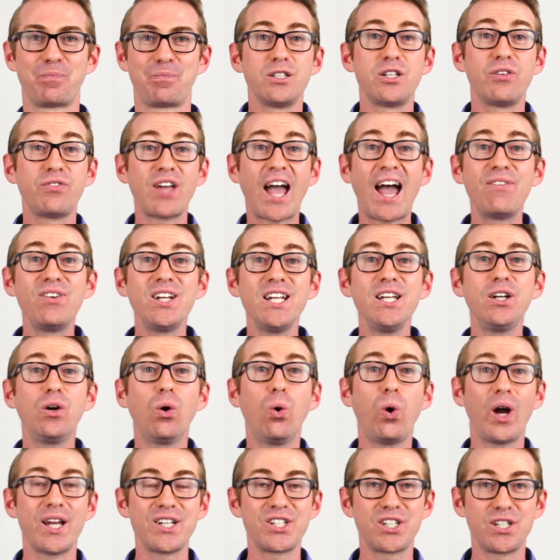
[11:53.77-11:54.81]
So if you have any
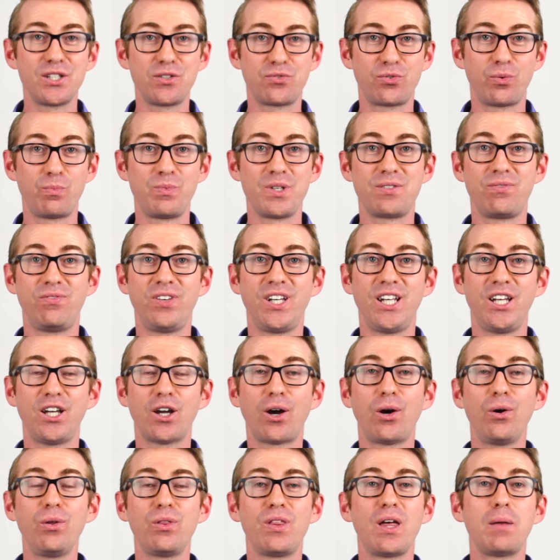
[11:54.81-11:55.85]
questions from this
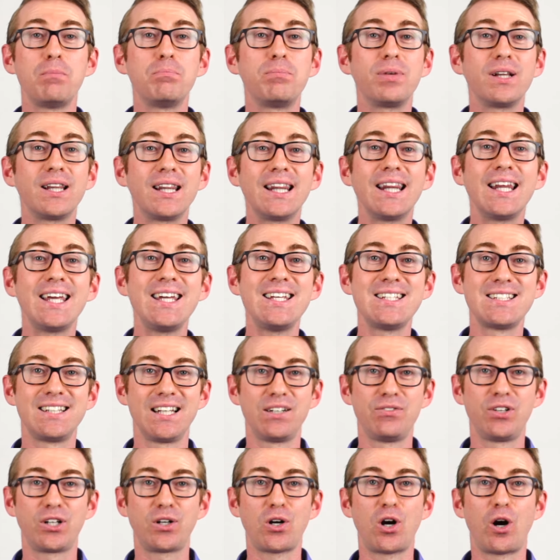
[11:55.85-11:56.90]
video, then please
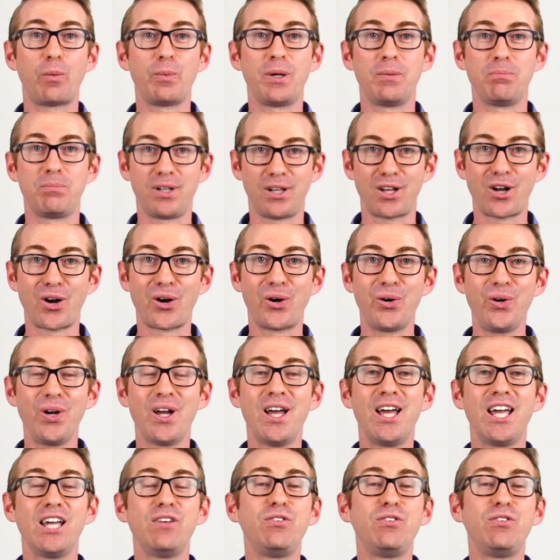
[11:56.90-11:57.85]
leave a comment below.